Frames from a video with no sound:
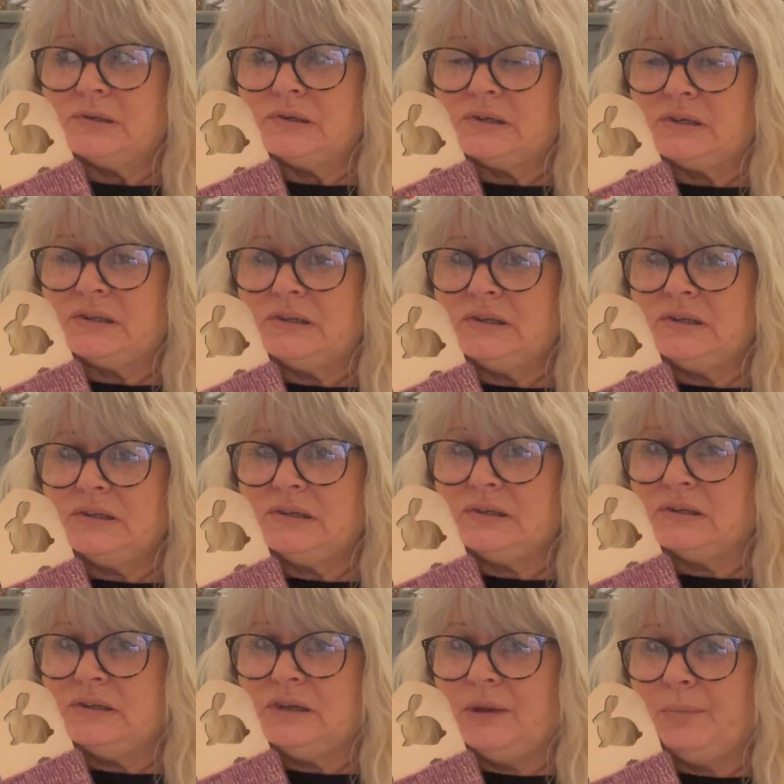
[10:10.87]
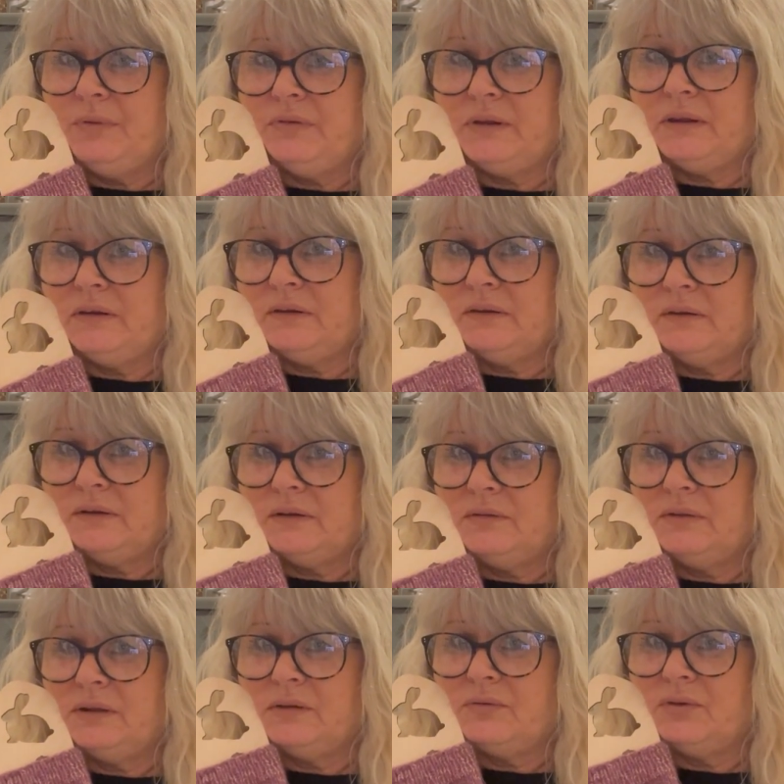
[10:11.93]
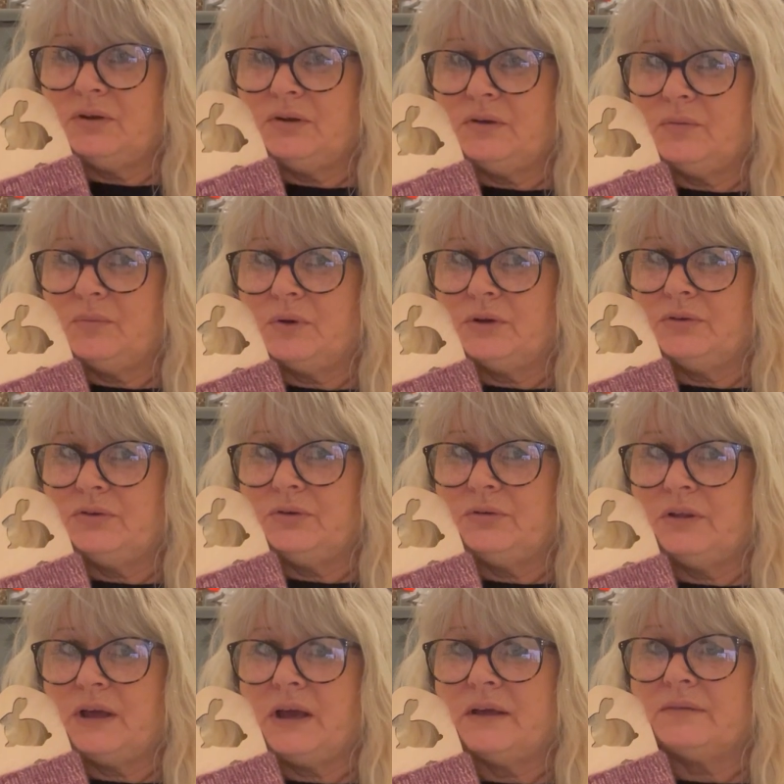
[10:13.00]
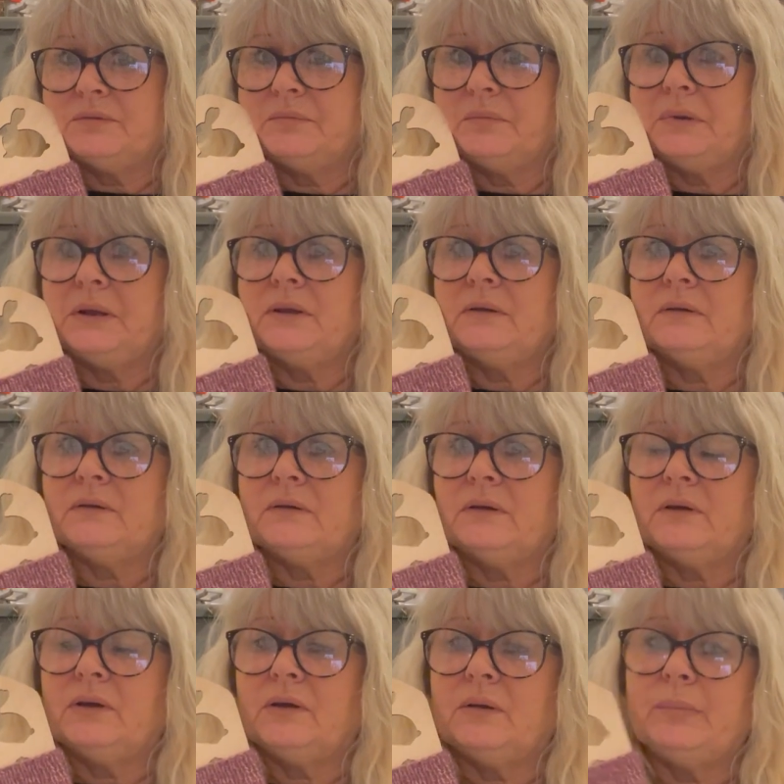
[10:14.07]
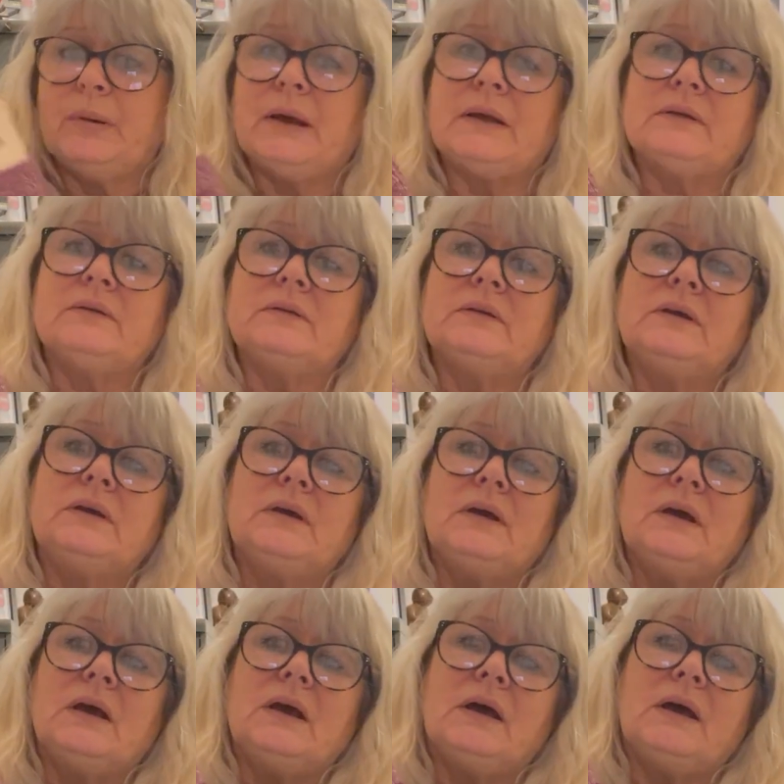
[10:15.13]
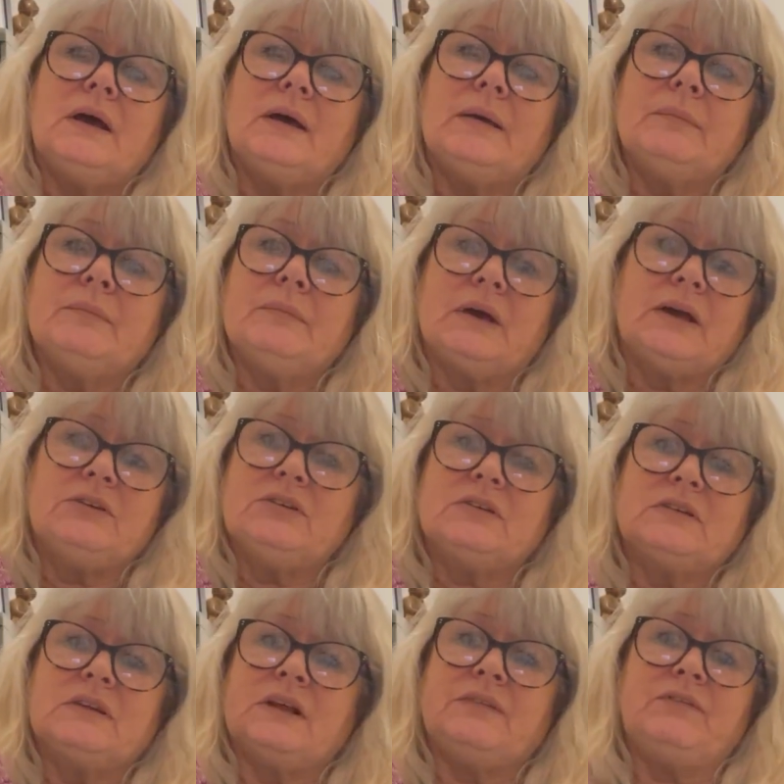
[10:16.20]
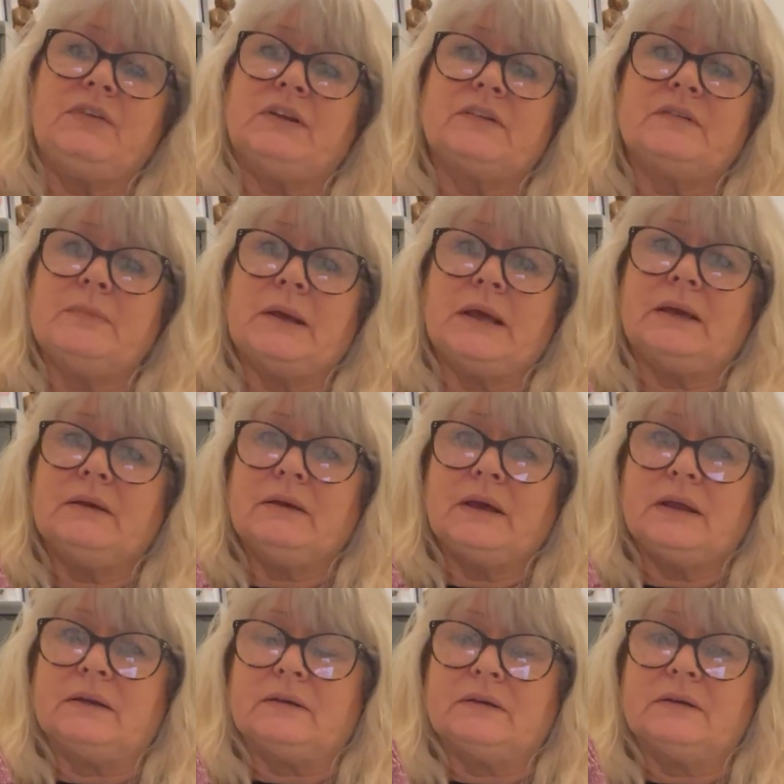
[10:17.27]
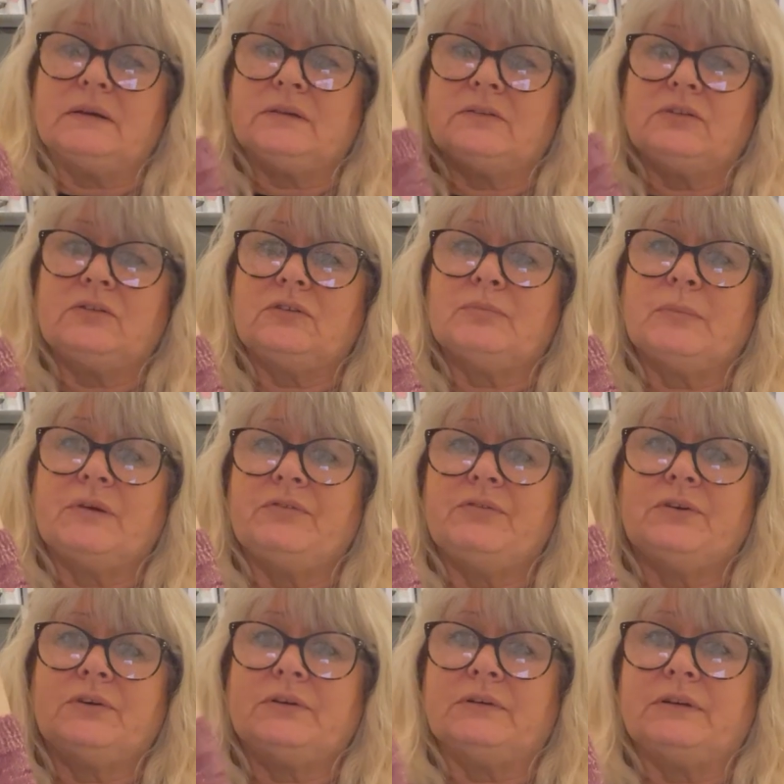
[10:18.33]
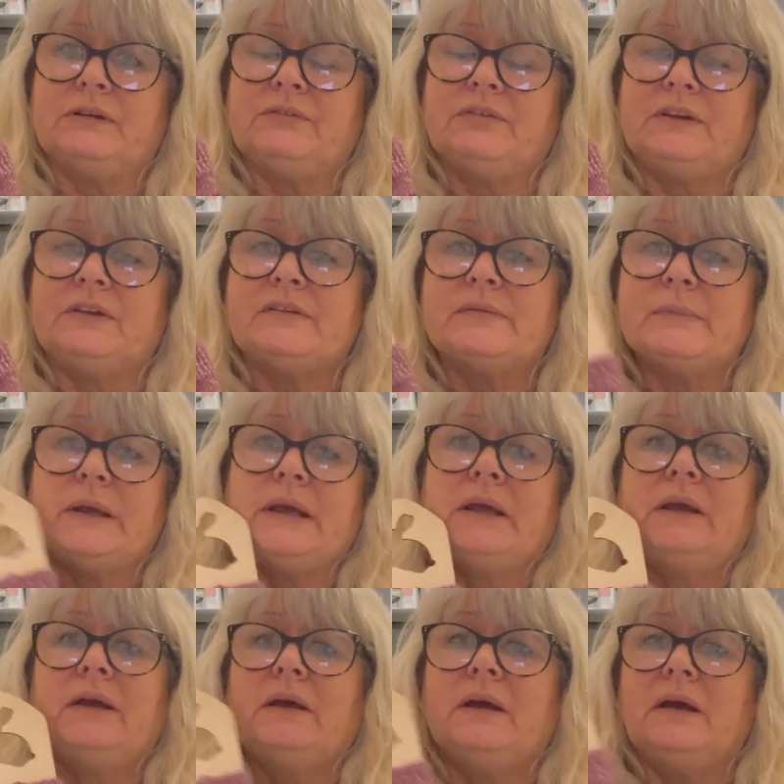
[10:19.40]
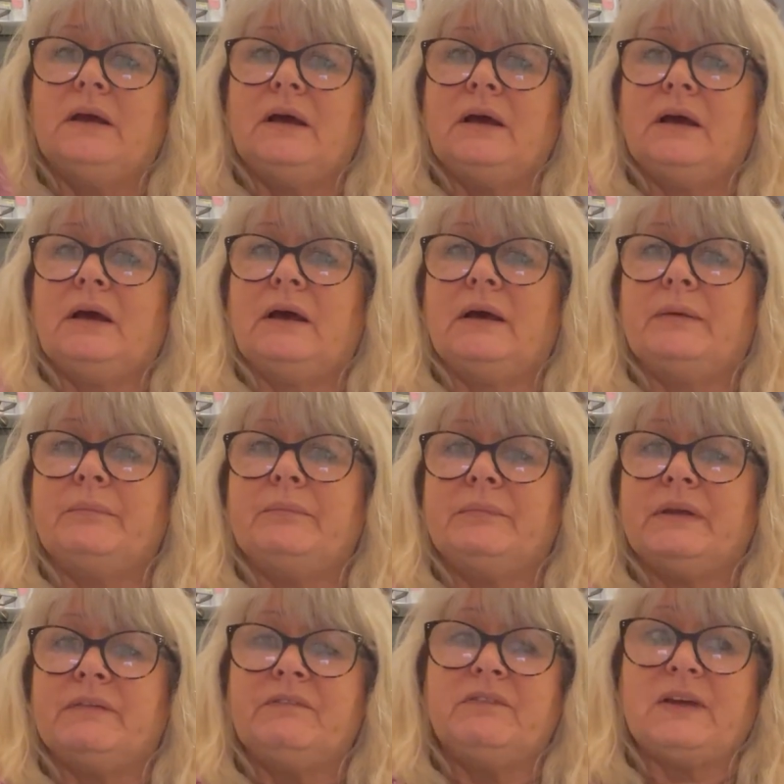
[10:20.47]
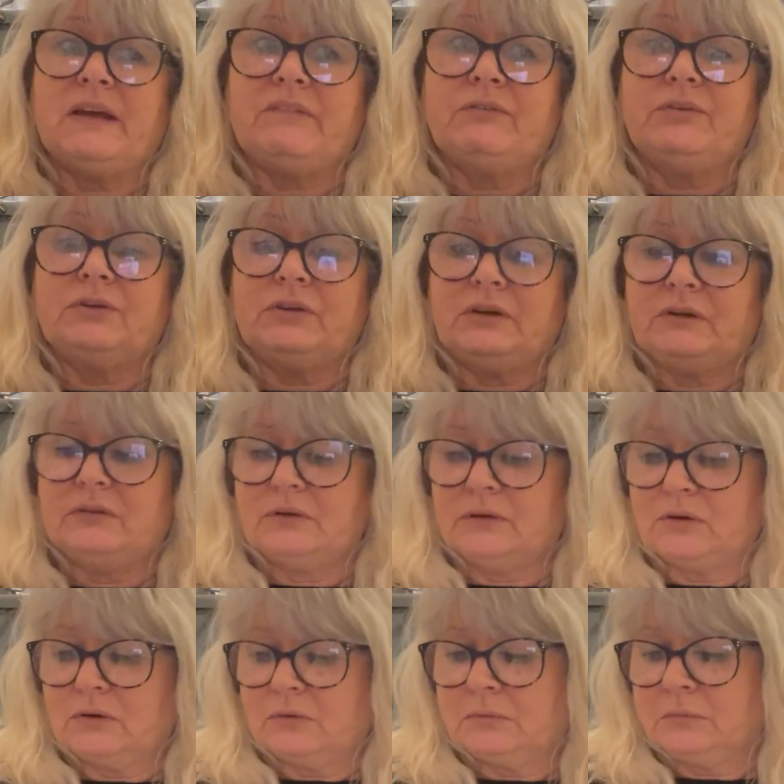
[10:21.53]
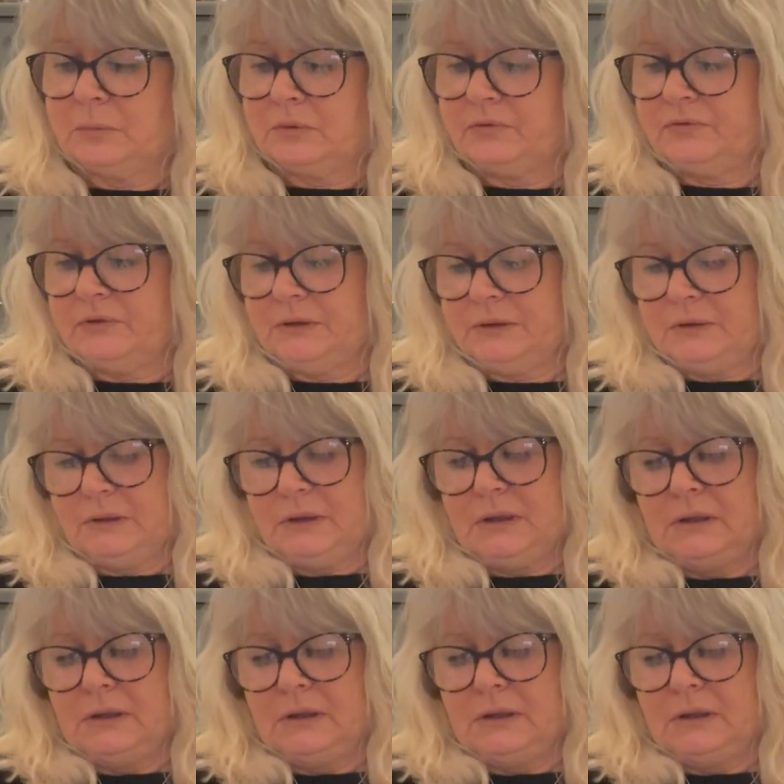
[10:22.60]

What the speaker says: I think 90%. I think I've only done one or two that hasn't been her pattern. It fits me. It suits my foot and it fits me. I'm flat-footed, so I've got horrible feet.